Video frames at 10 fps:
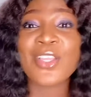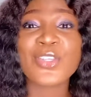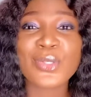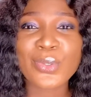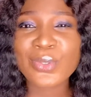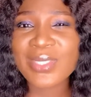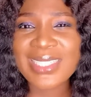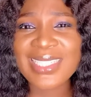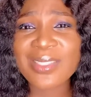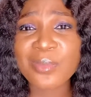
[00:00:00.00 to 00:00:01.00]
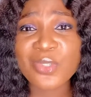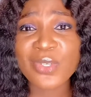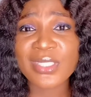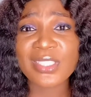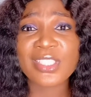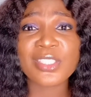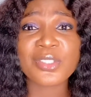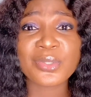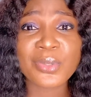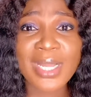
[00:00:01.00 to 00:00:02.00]
You're not using the same strategy.
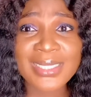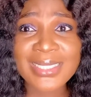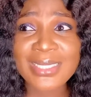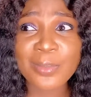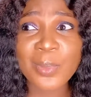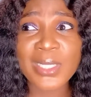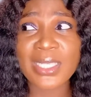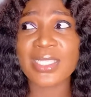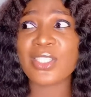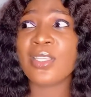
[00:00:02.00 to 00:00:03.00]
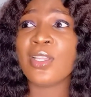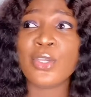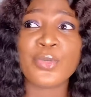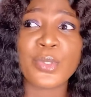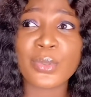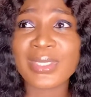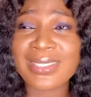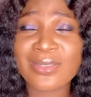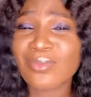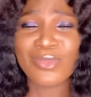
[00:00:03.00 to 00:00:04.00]
You're not at the same place. You're not
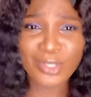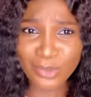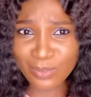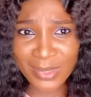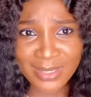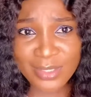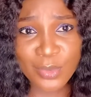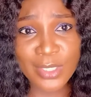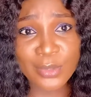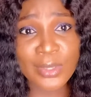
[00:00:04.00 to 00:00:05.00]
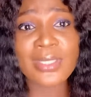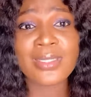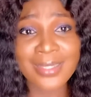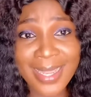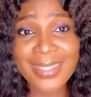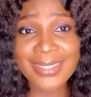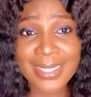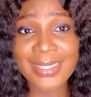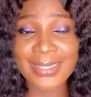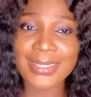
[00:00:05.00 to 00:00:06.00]
necessarily doing
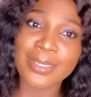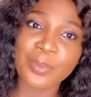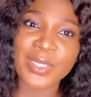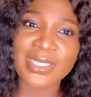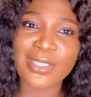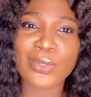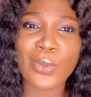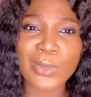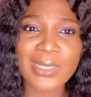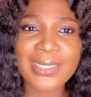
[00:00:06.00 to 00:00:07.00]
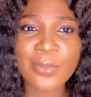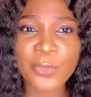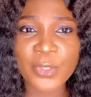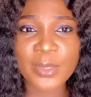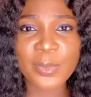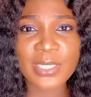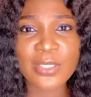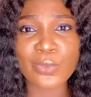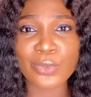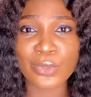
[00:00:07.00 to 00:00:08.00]
exactly the same business or the same way the
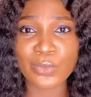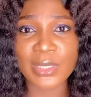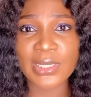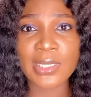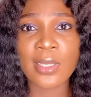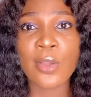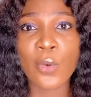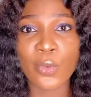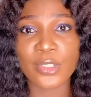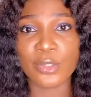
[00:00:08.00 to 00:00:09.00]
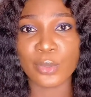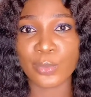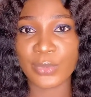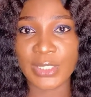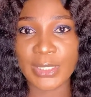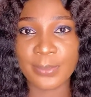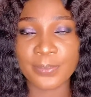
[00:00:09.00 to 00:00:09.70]
person would do it on a normal day.